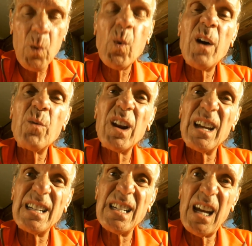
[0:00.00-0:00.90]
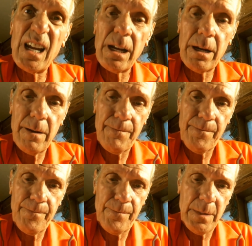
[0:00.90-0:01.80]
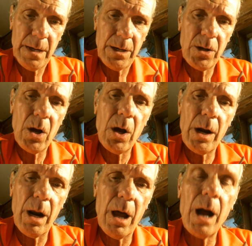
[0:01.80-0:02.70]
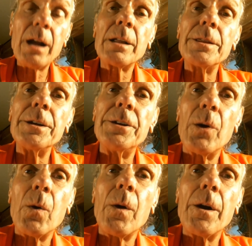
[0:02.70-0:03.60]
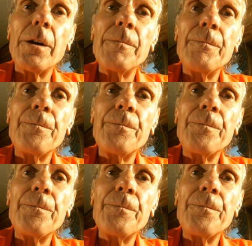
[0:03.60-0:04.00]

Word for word: What will it take to unlock the door,